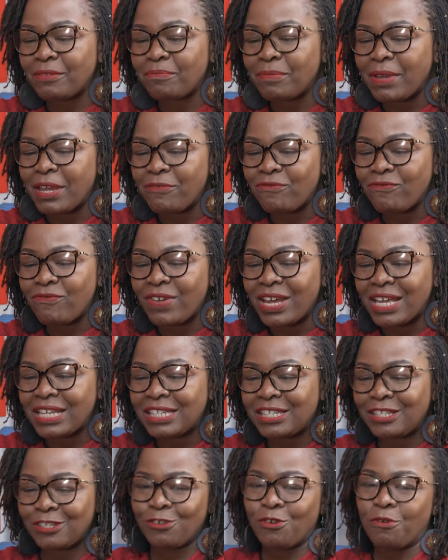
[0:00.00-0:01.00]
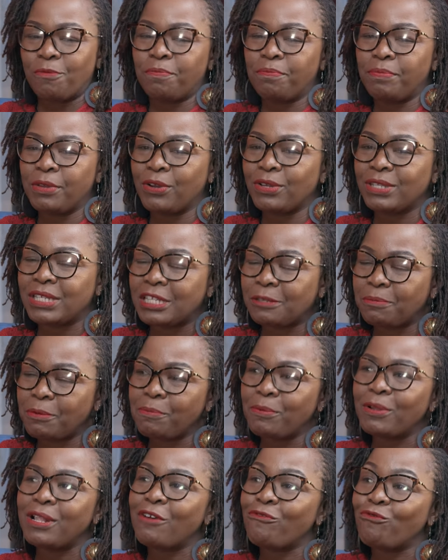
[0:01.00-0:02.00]
my first stop because it's
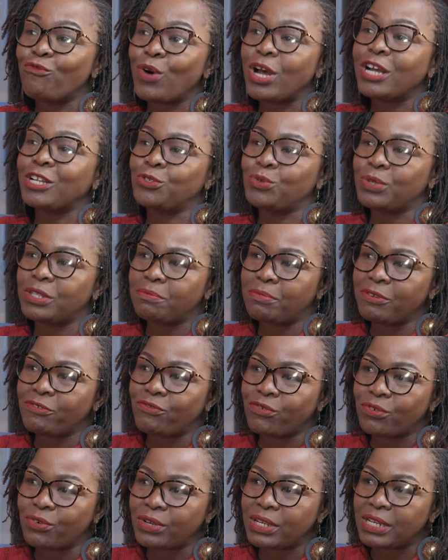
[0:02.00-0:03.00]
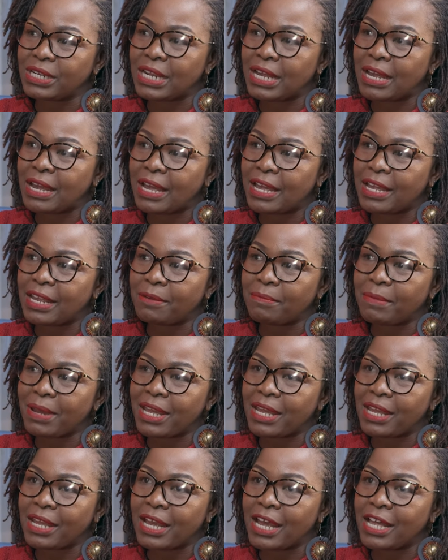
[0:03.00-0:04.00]
people I've worked with before in in
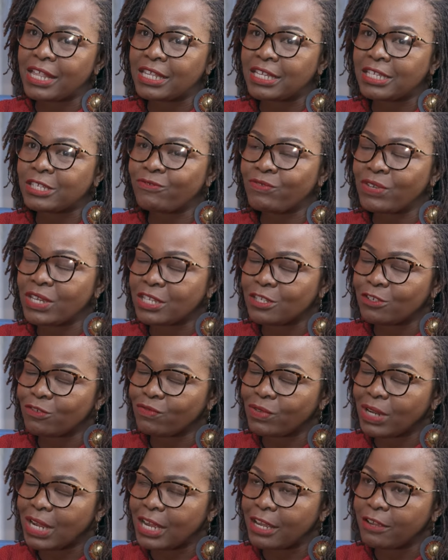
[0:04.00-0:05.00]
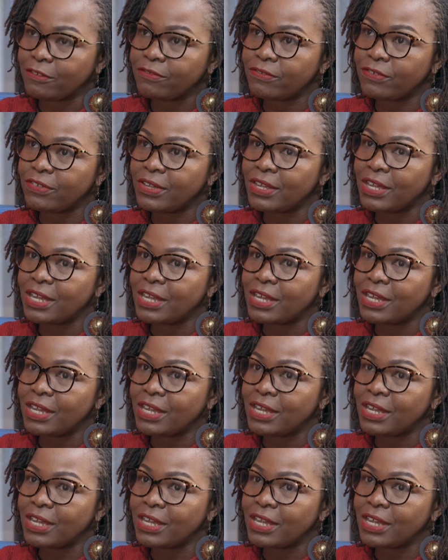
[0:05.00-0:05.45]
my other spheres of life,